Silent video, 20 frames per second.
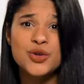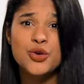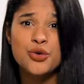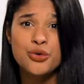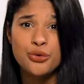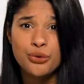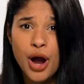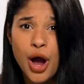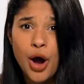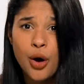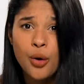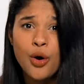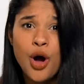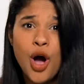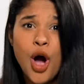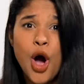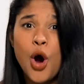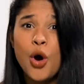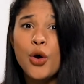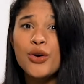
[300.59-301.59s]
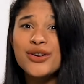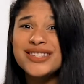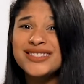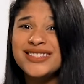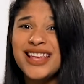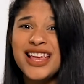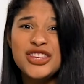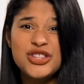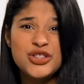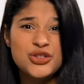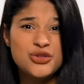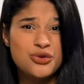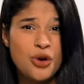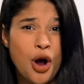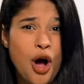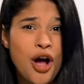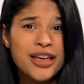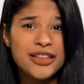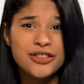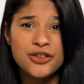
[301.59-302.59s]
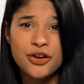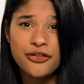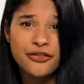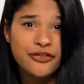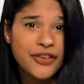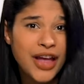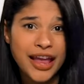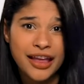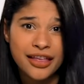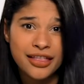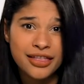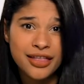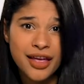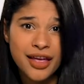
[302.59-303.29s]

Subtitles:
to grow or stay strong in their faith.